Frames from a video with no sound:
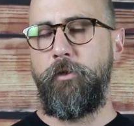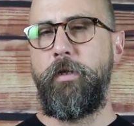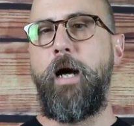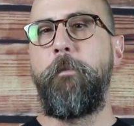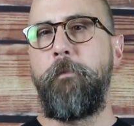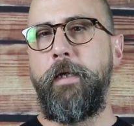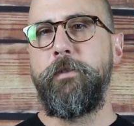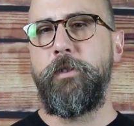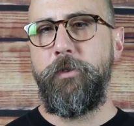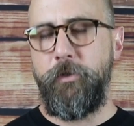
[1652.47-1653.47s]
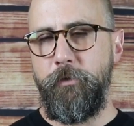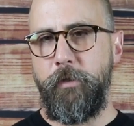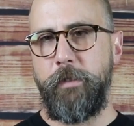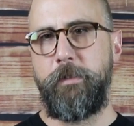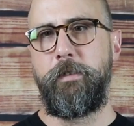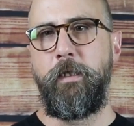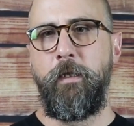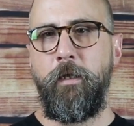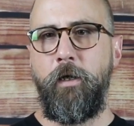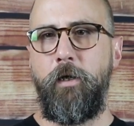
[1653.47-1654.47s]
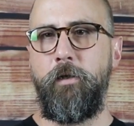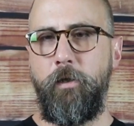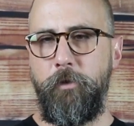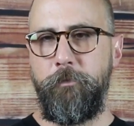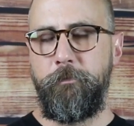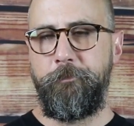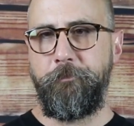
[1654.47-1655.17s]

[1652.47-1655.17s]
You're not meant to do this alone.